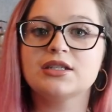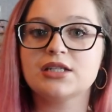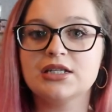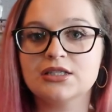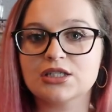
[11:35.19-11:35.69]

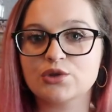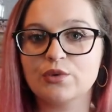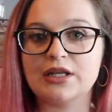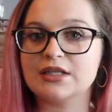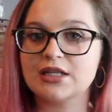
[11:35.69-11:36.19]
tins of
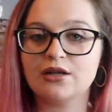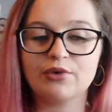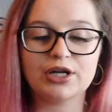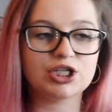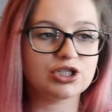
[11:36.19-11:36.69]
sweets,
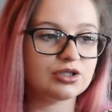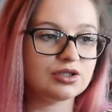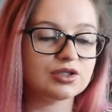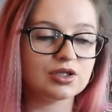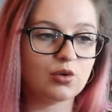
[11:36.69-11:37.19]
celebrations,